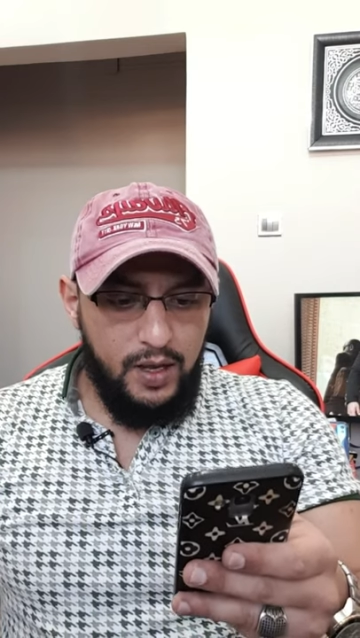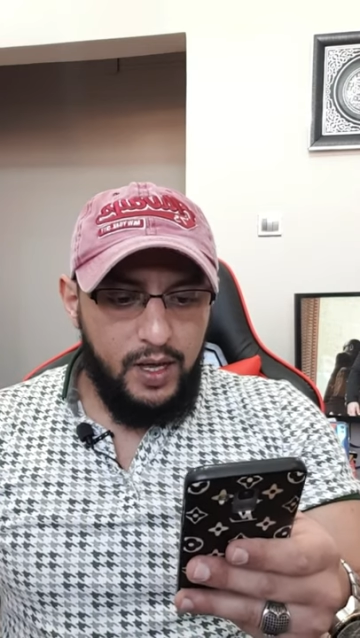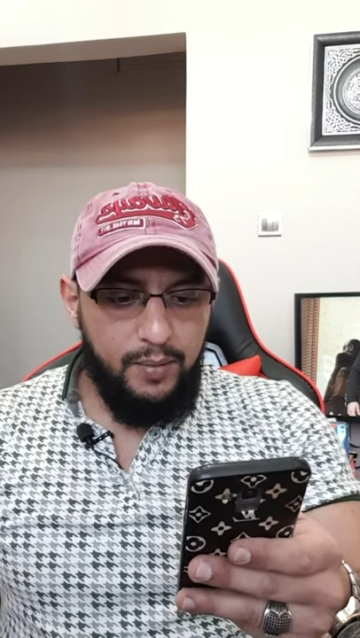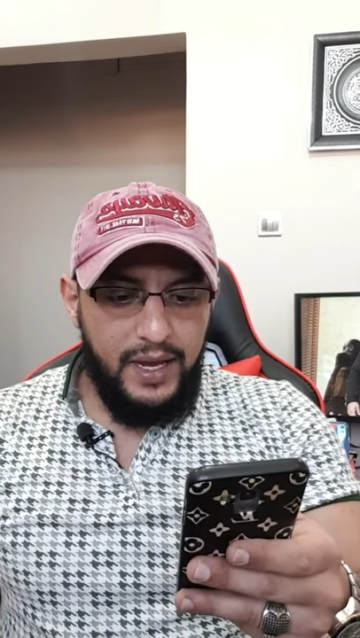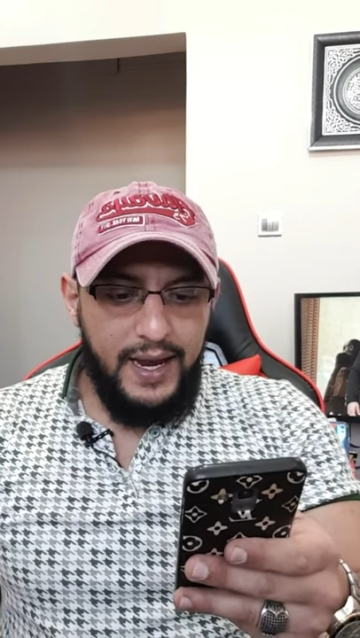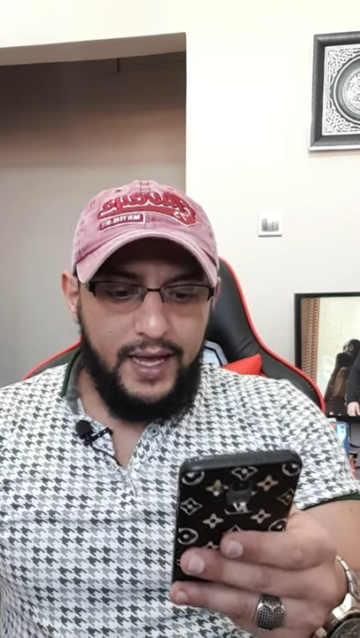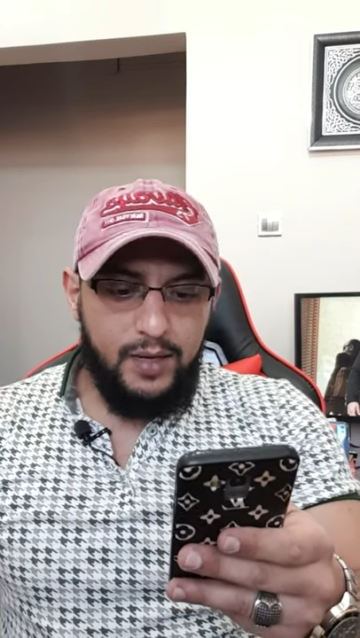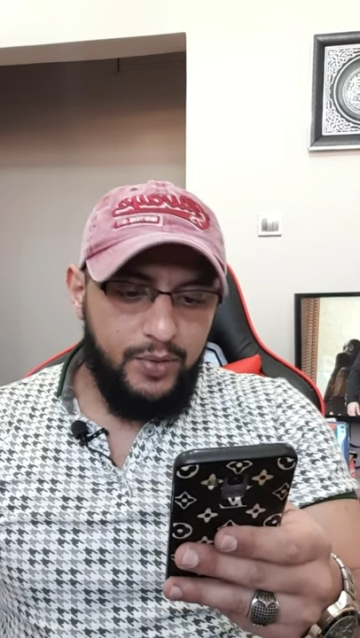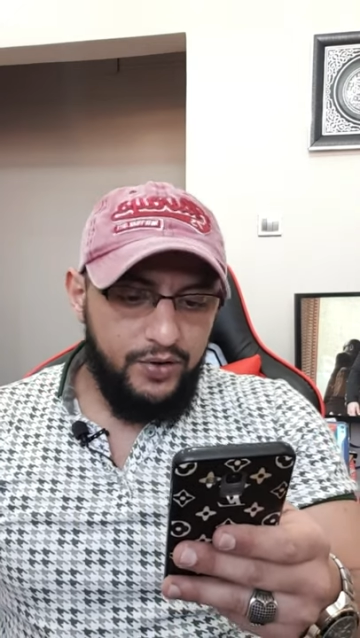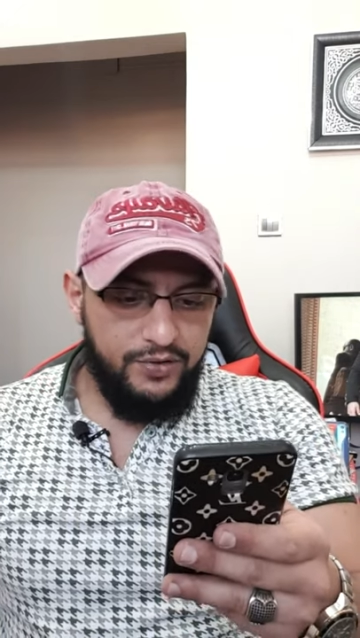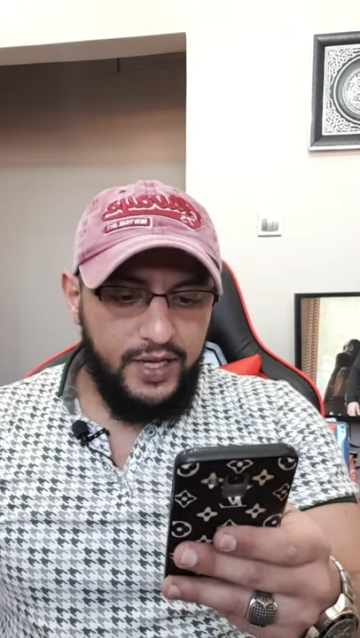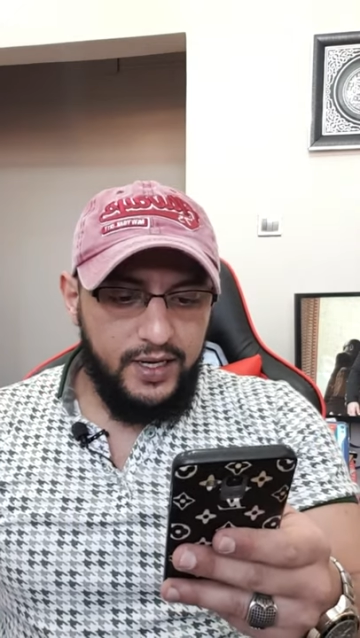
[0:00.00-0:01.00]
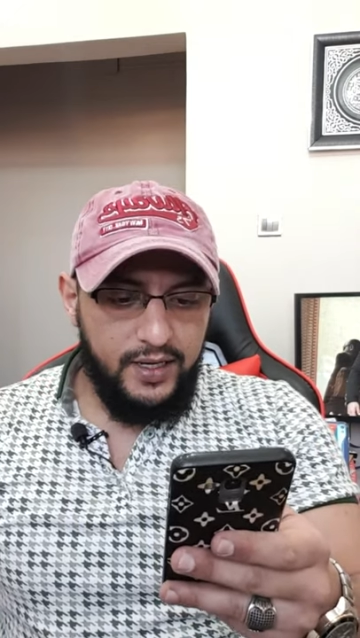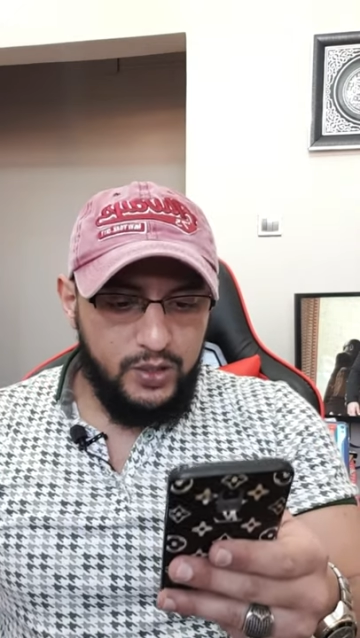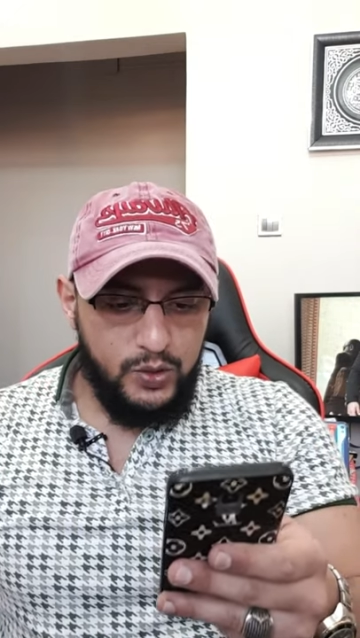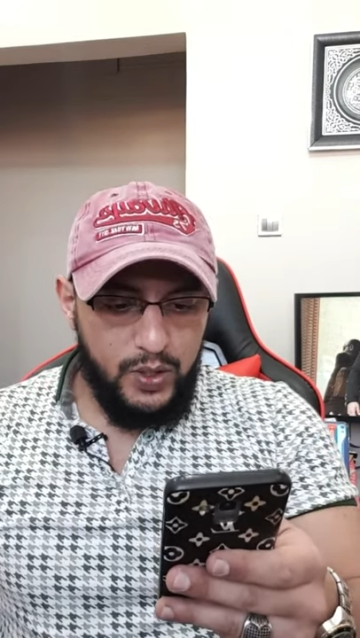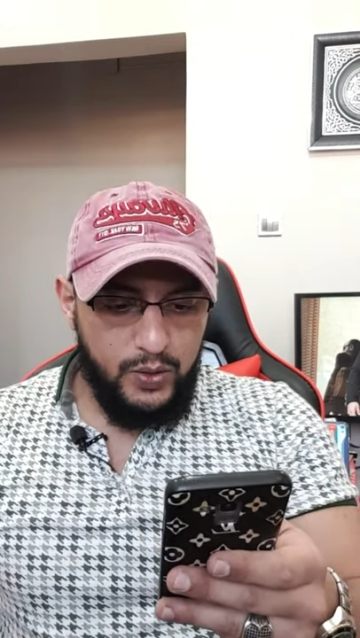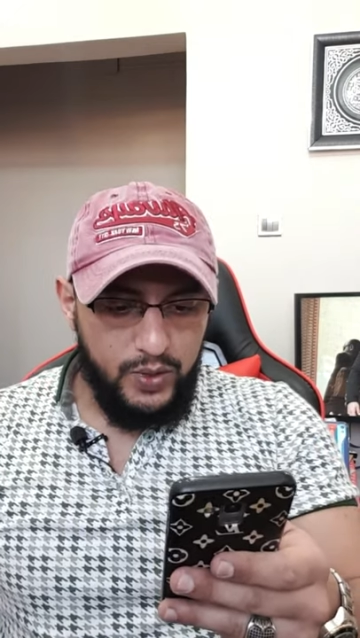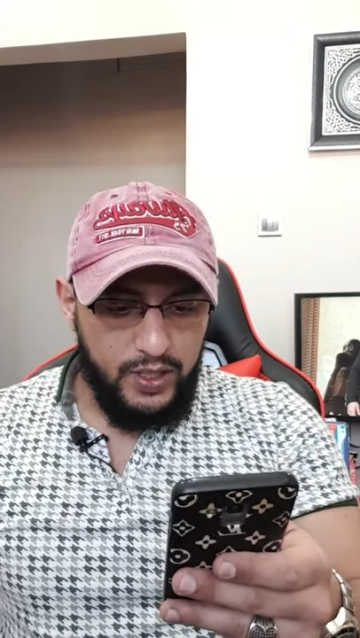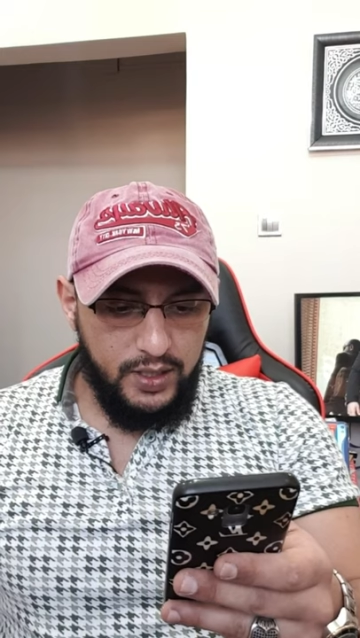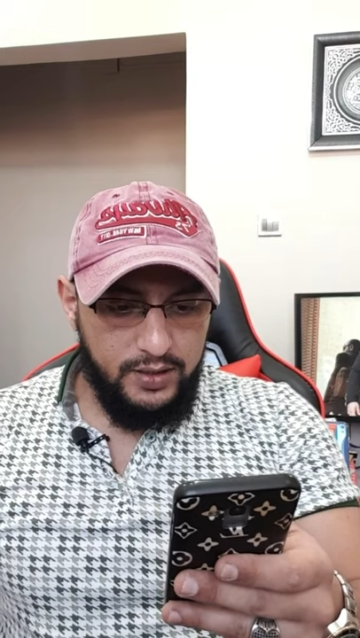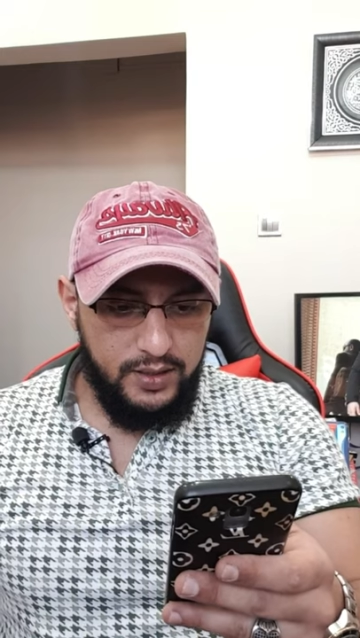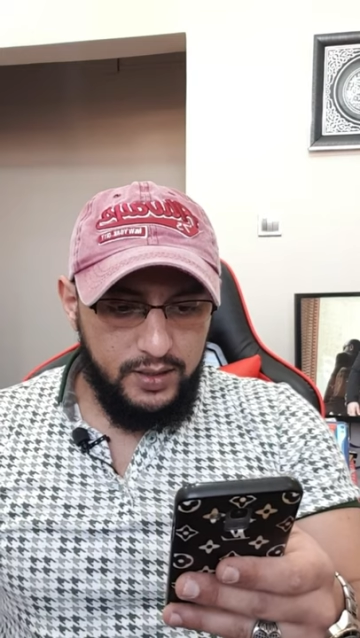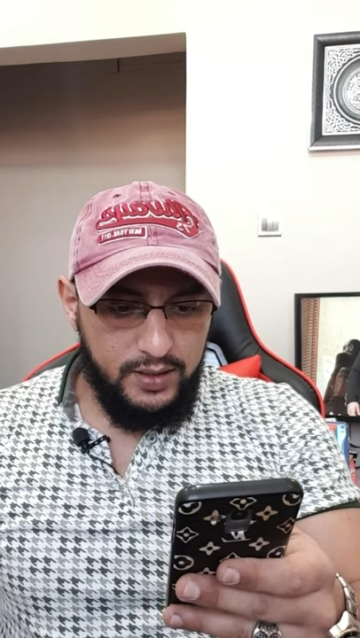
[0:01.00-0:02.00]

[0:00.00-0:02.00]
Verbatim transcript: Uh, malak, breathtaking is one word.